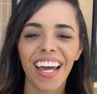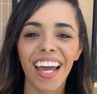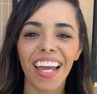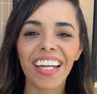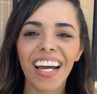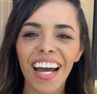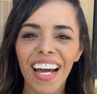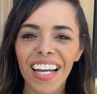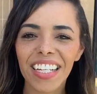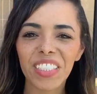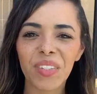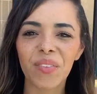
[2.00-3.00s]
Hey
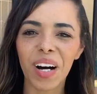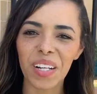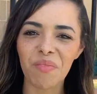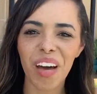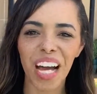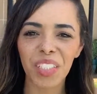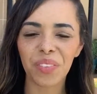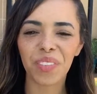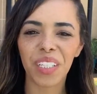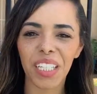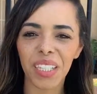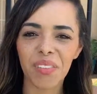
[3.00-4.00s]
guys, welcome back to
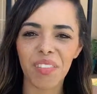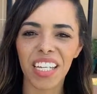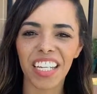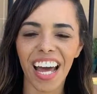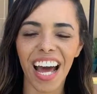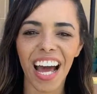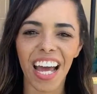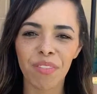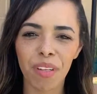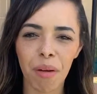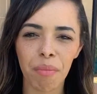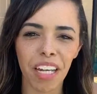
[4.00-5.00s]
Really Living.
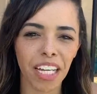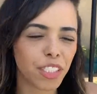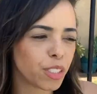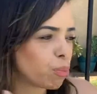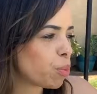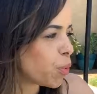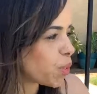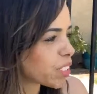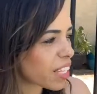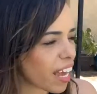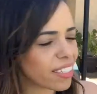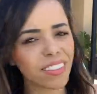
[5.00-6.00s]
I'm coming at you
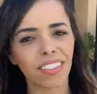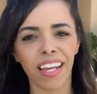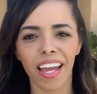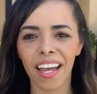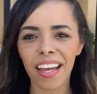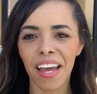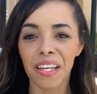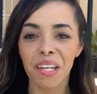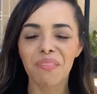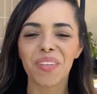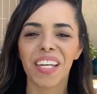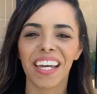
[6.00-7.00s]
poolside today
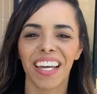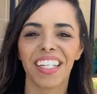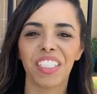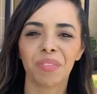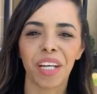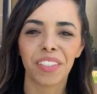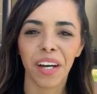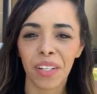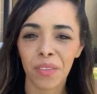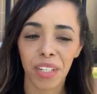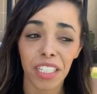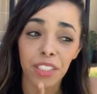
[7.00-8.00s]
because my
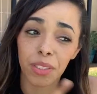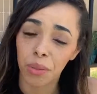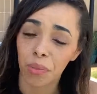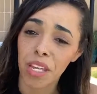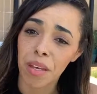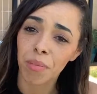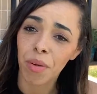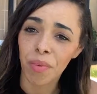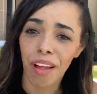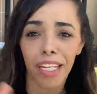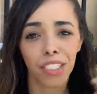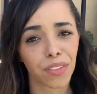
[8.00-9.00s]
daughter wanted to swim
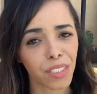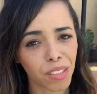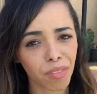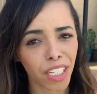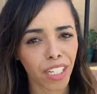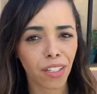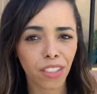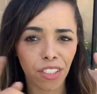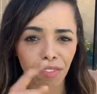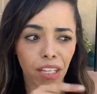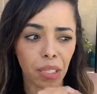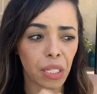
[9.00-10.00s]
while I do this video, so
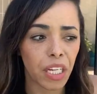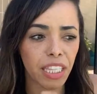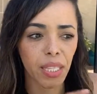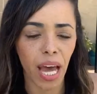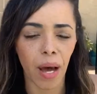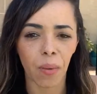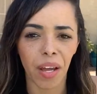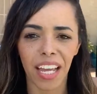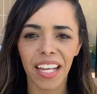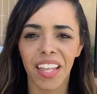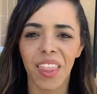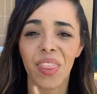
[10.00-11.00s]
if I look that
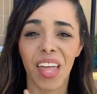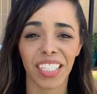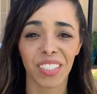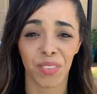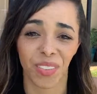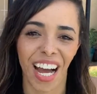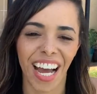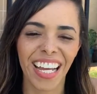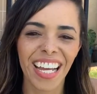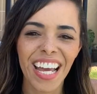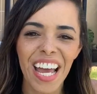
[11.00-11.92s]
way, that's why.